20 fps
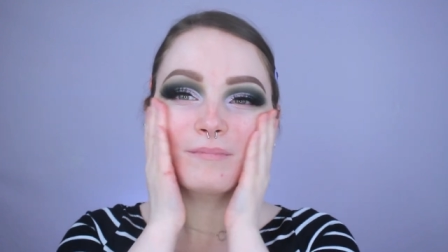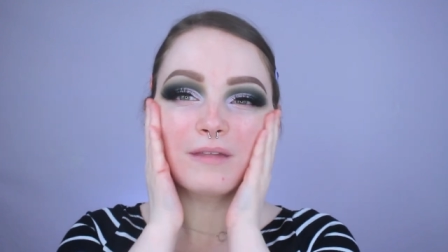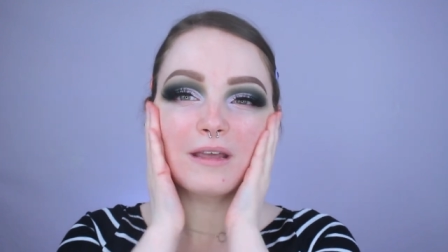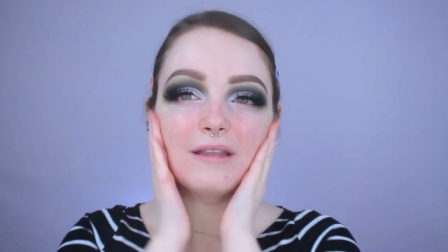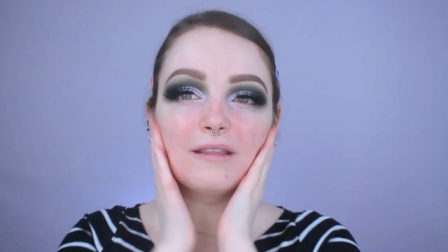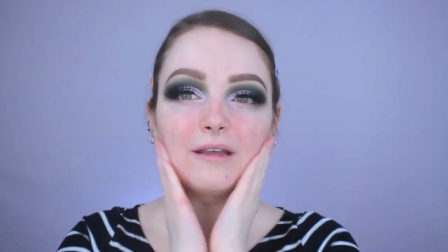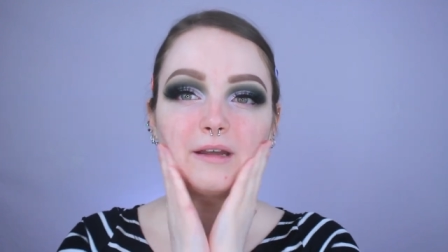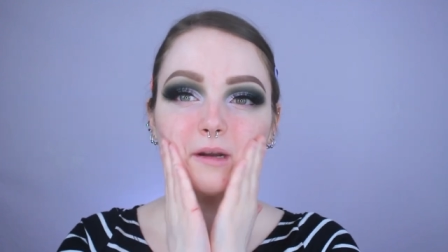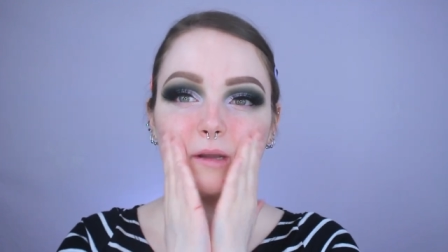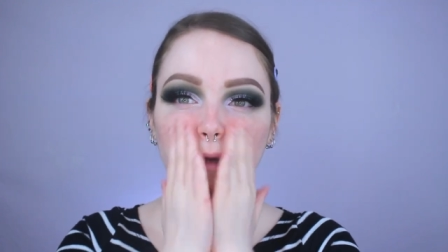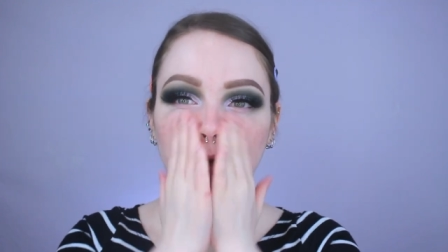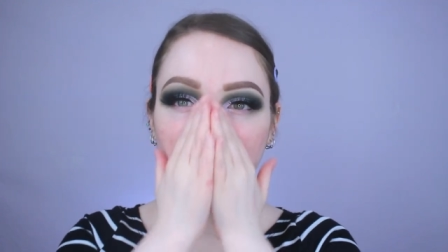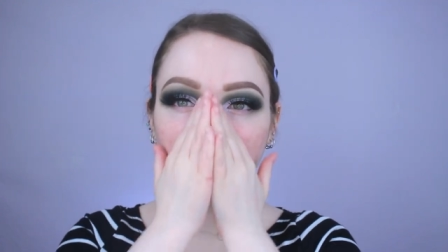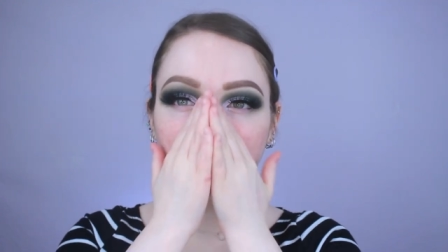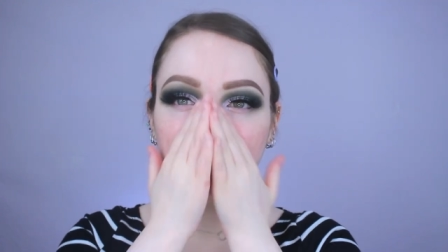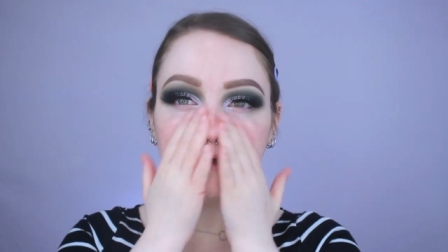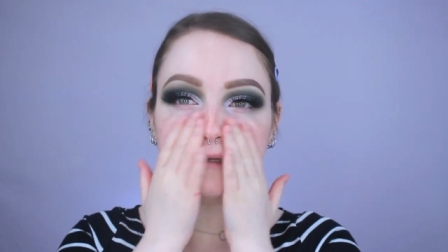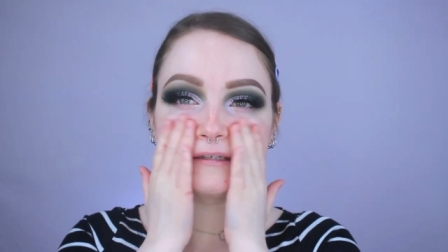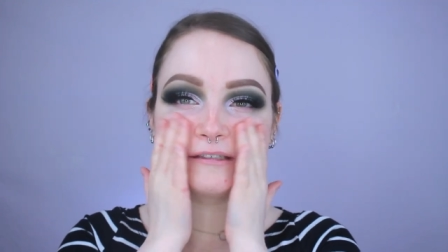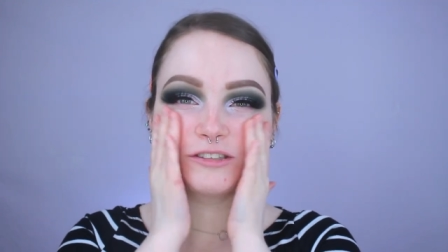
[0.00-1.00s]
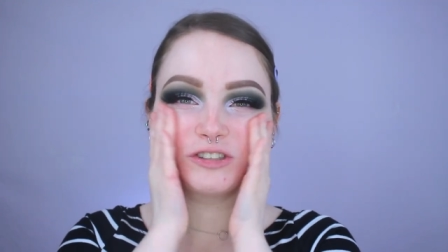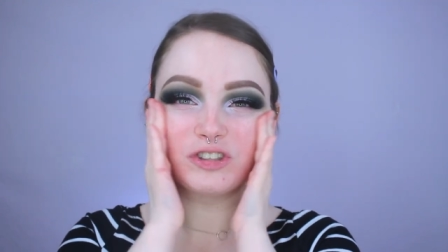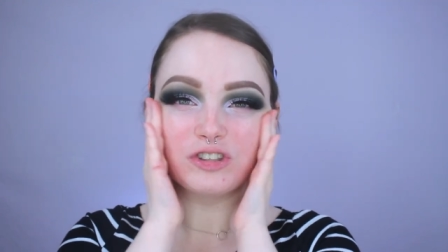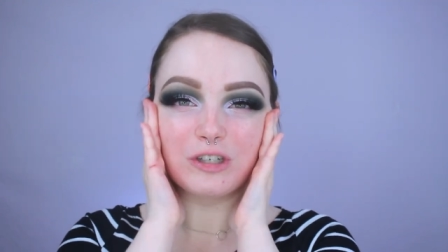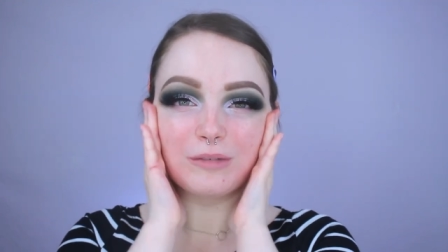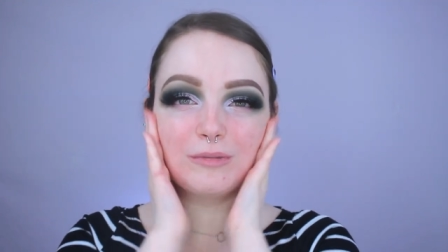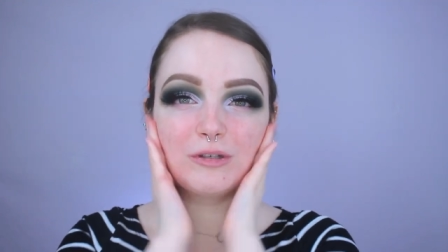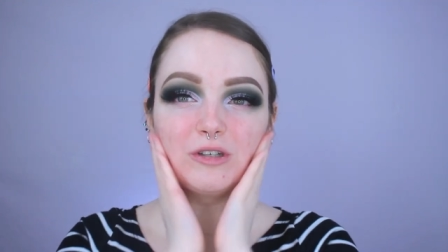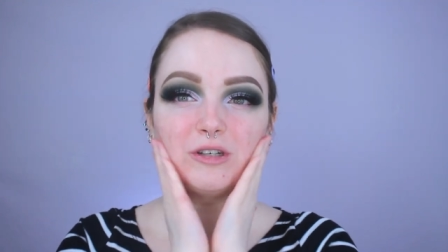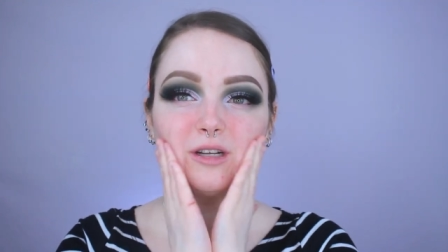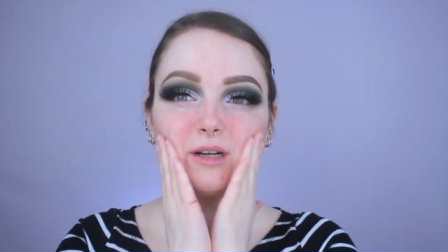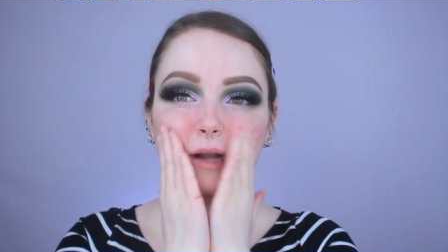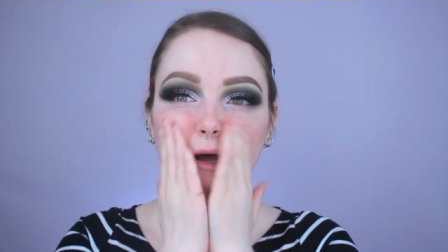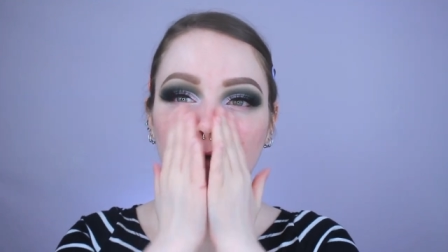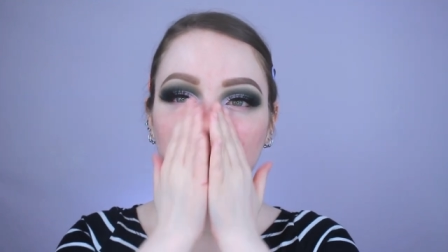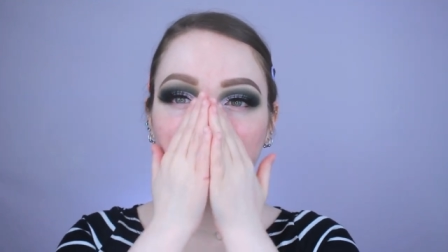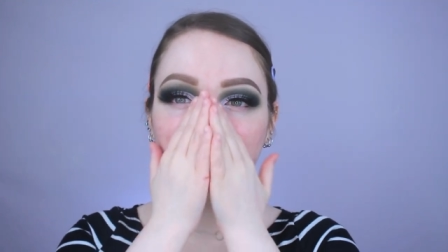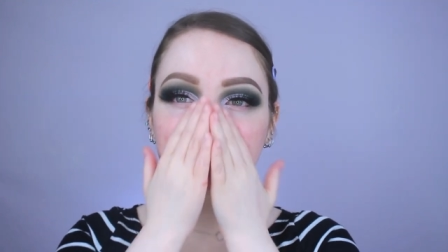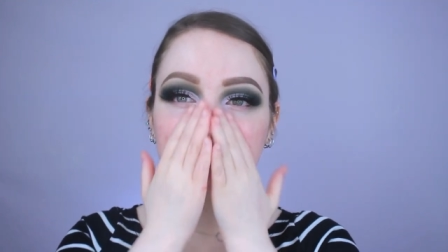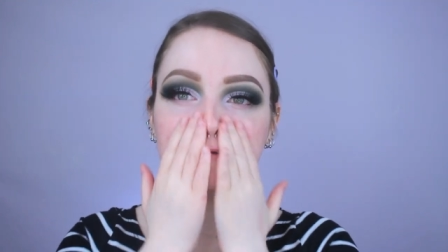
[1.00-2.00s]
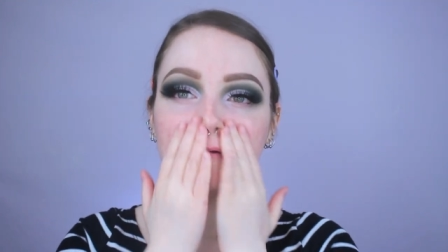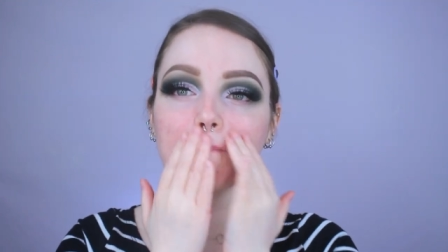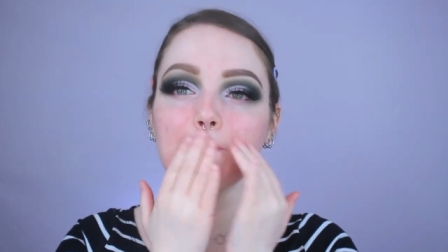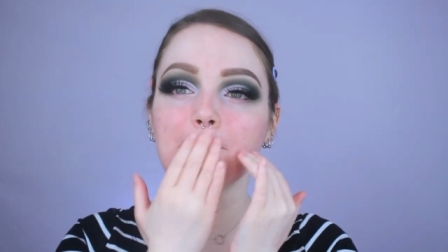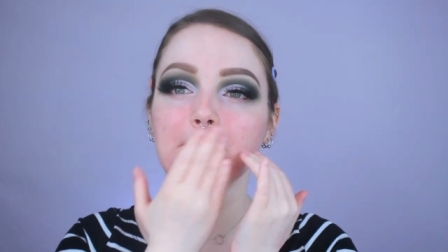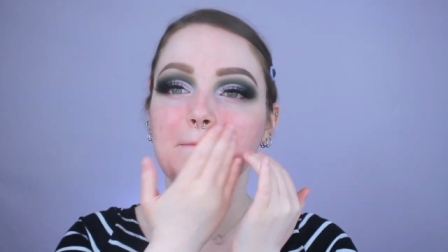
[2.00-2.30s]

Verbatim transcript: And then kind of like distribute it outwards.